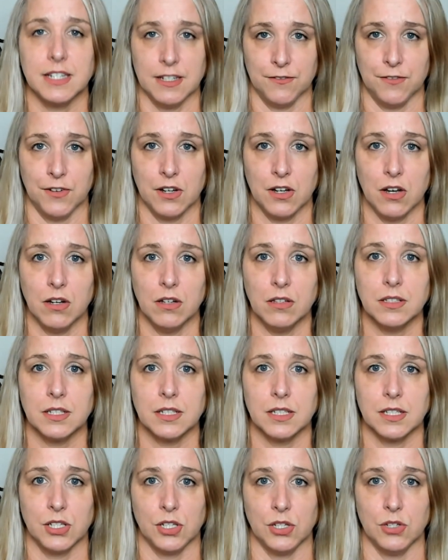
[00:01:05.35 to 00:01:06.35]
difficult
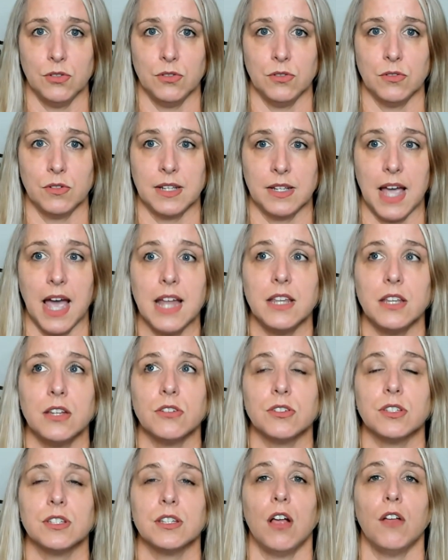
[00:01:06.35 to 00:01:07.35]
to get
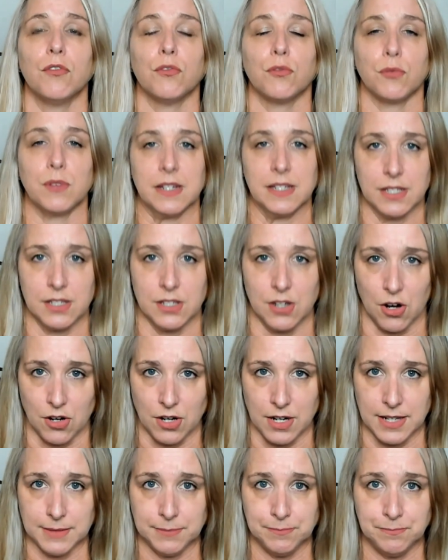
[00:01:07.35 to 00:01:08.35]
yourself
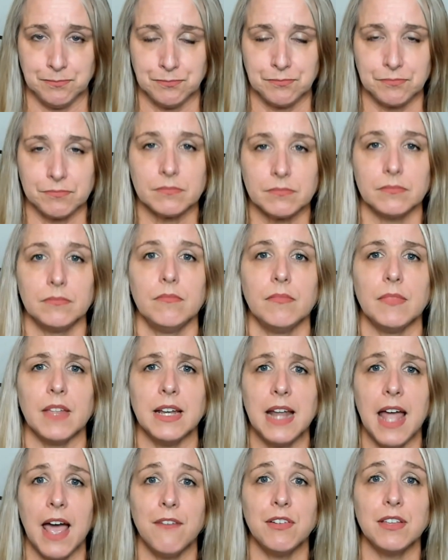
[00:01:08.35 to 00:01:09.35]
restarted
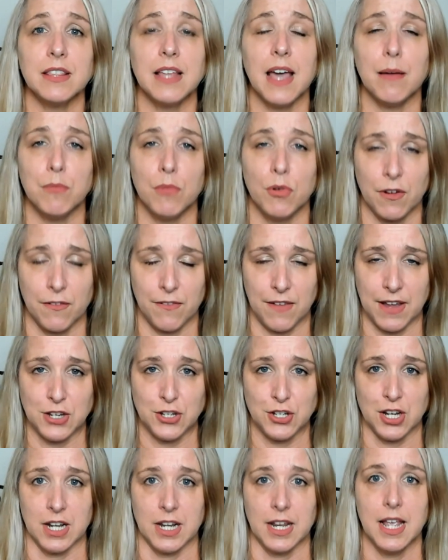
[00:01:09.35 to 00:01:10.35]
and having that
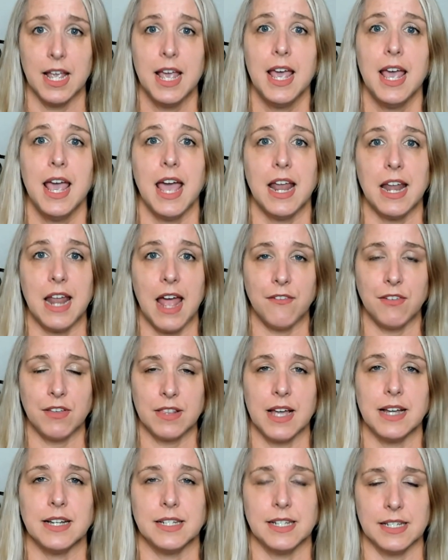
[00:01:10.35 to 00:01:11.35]
motivation and having
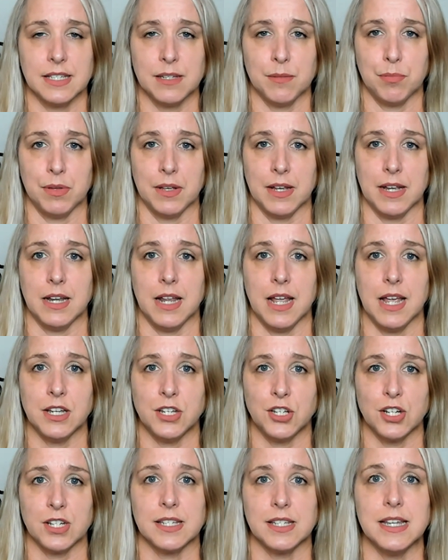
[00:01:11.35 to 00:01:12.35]
that discipline
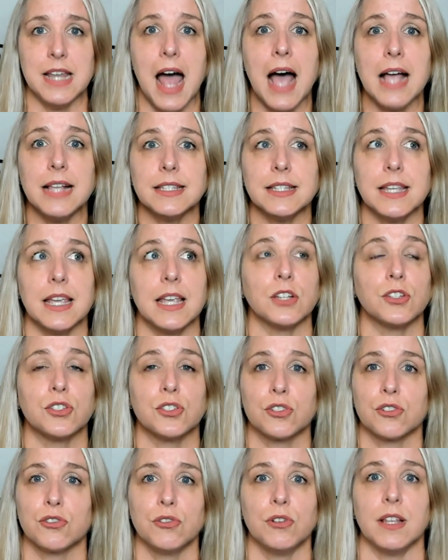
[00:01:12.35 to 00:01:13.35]
and just not saying,
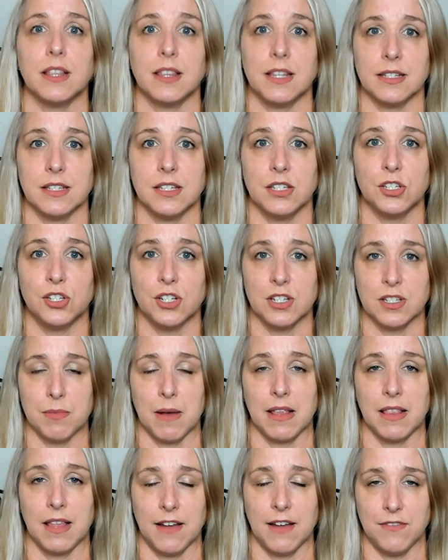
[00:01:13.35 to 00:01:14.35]
screw it, this is just
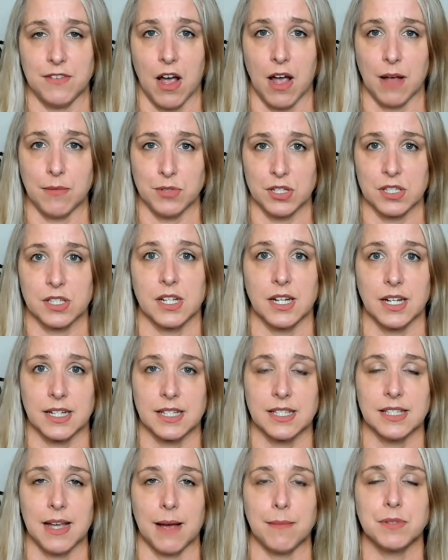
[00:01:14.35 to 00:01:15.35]
my life now. I'm just going to
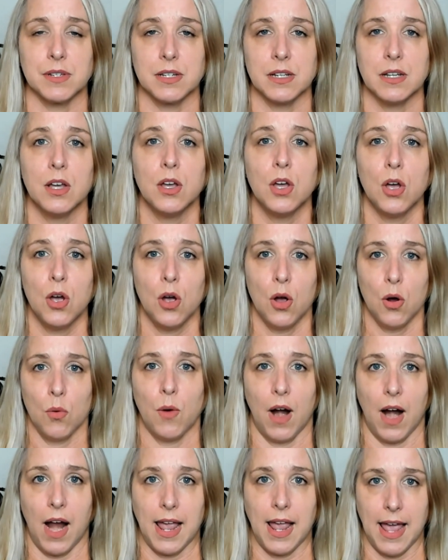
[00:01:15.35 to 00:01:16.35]
accept
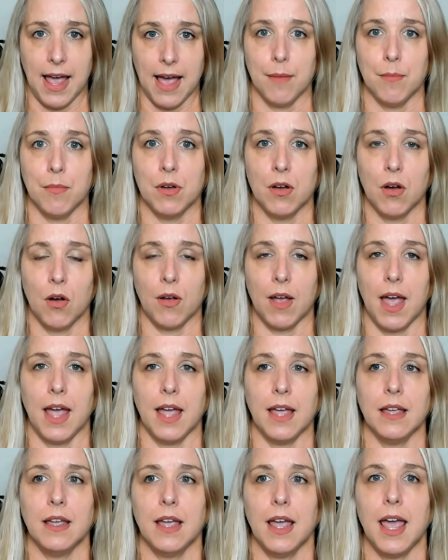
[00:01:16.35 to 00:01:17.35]
where I am.
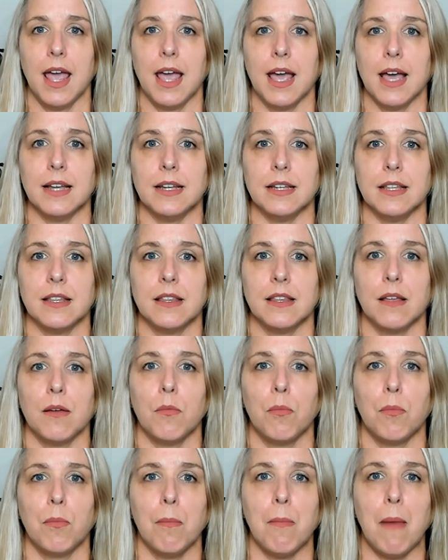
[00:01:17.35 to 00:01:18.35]
Okay. And
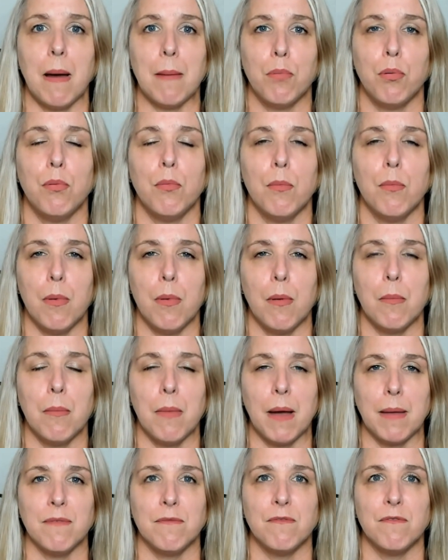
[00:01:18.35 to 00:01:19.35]
my
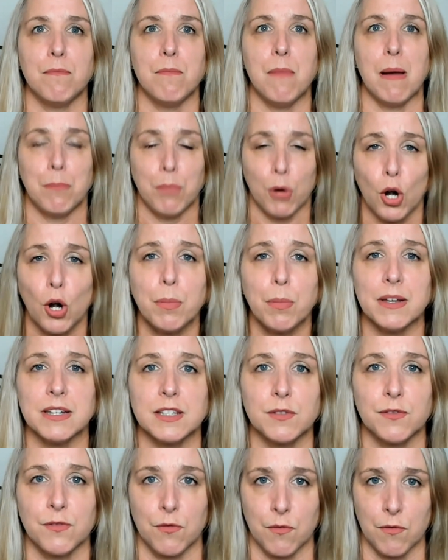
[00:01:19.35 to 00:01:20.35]
my
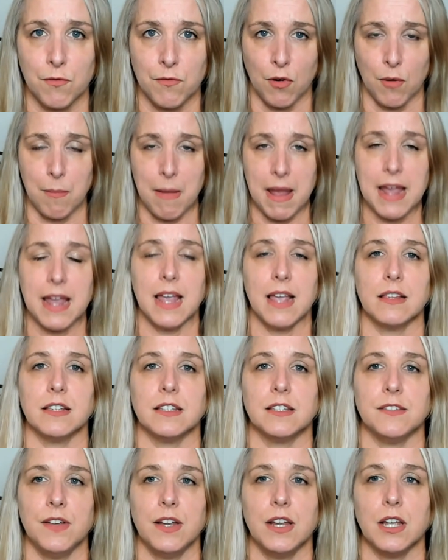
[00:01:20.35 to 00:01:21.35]
purpose for making
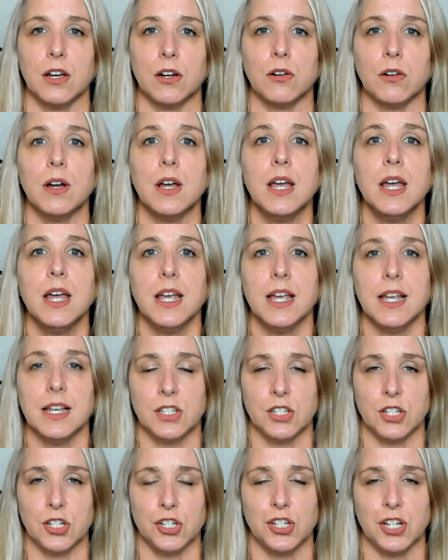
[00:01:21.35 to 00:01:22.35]
this video
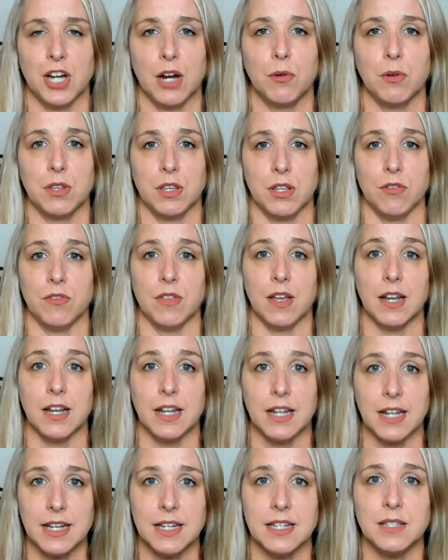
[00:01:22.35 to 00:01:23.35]
is to share with you that
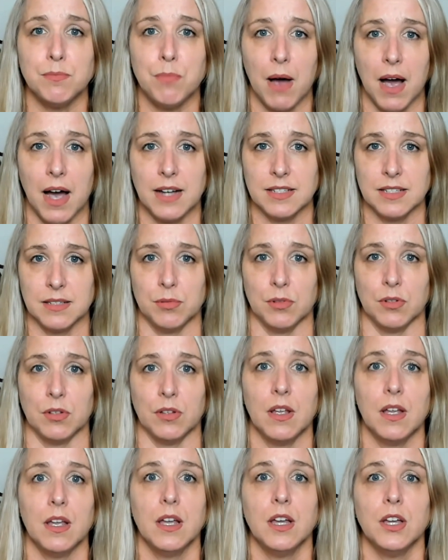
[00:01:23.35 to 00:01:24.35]
it is
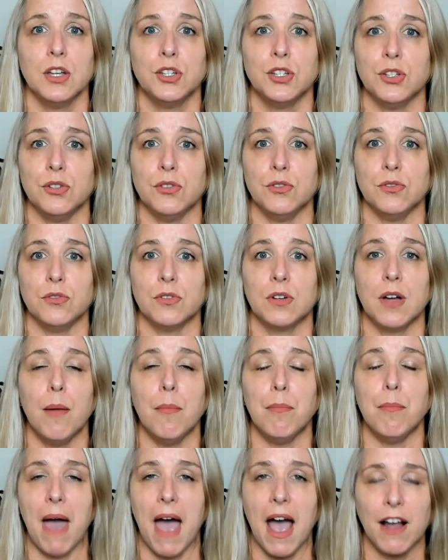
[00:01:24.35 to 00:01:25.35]
possible to
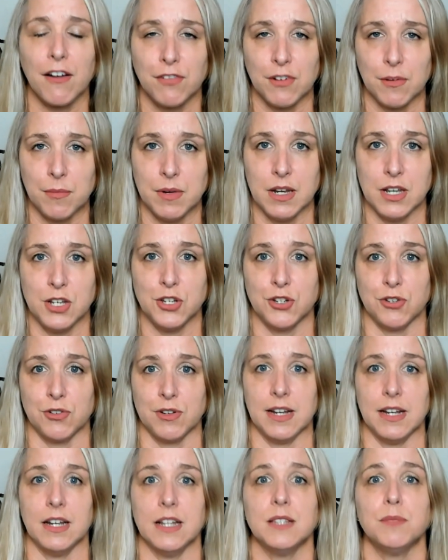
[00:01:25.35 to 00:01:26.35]
come back from an
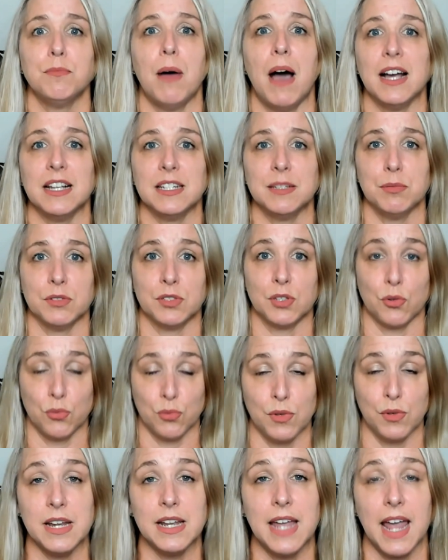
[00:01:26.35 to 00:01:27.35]
injury. It is possible to
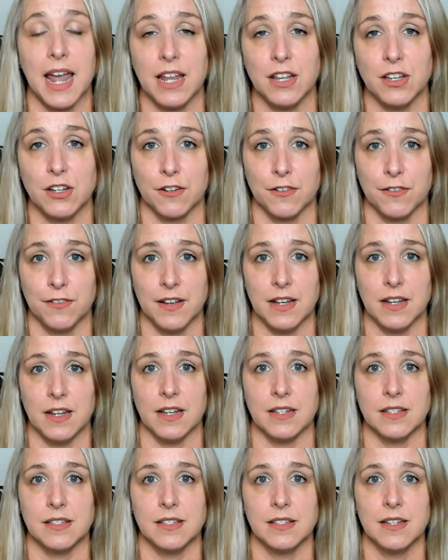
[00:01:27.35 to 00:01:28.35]
regain your
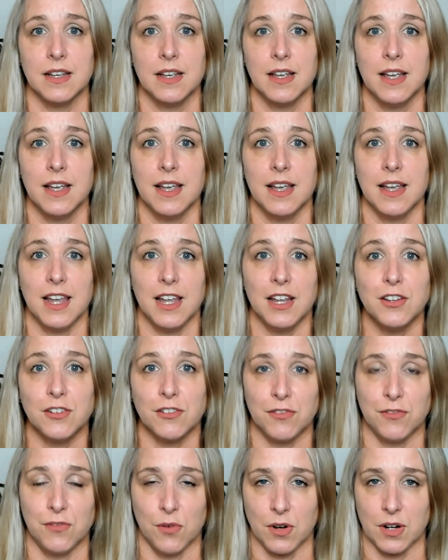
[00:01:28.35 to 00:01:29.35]
fitness in
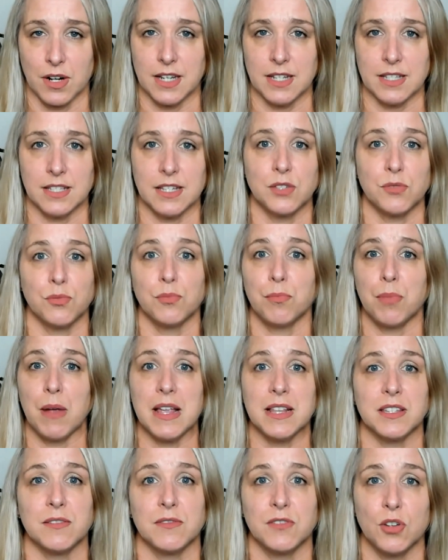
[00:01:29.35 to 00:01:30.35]
your 40s.
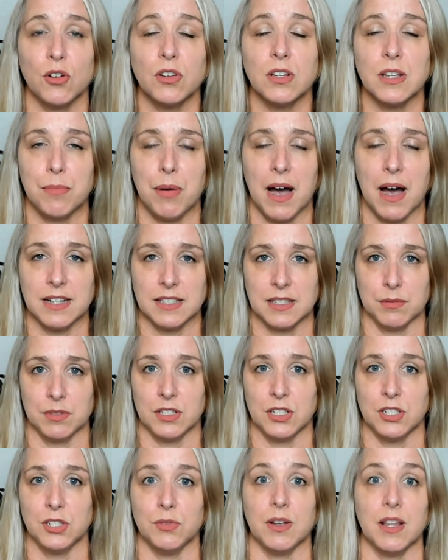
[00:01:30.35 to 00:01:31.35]
It's certainly possible
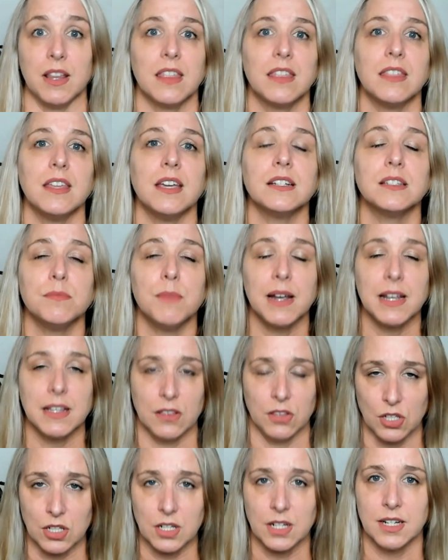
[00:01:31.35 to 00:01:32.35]
to do it. Things might
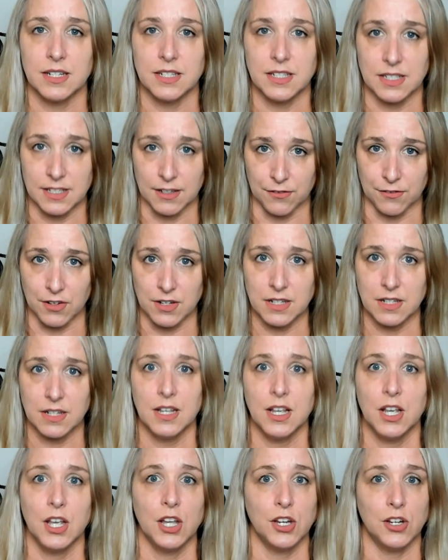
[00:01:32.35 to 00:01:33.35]
look different.
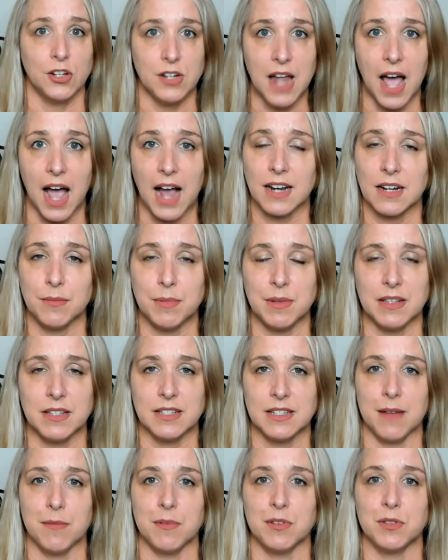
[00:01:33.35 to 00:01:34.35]
You're not going to be the
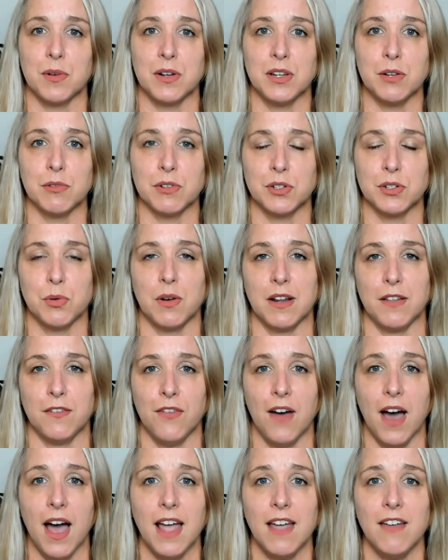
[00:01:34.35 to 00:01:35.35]
same as when you were
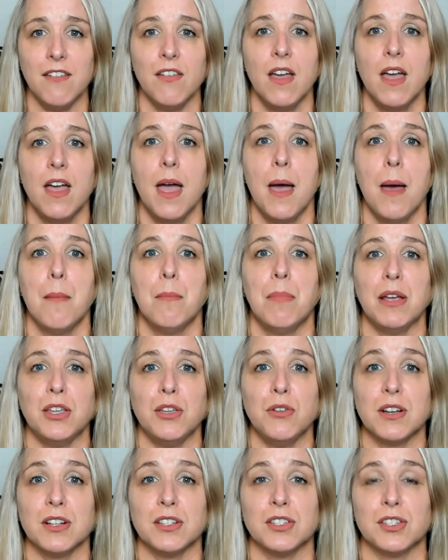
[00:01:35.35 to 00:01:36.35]
25, but
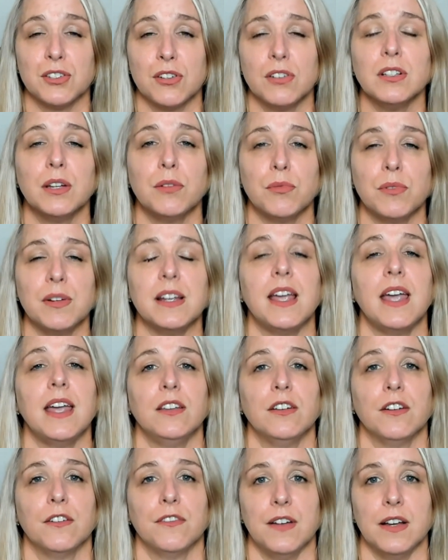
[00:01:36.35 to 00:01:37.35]
you can certainly
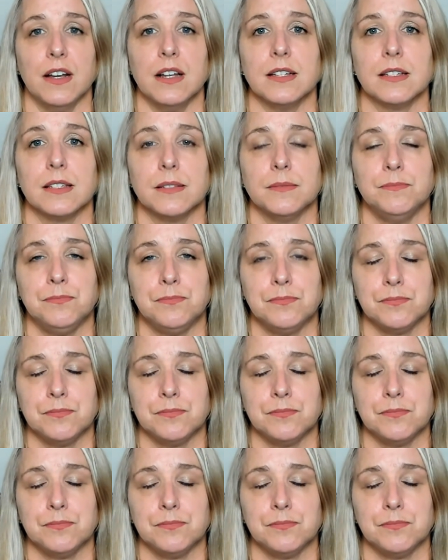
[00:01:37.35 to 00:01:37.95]
regain your fitness.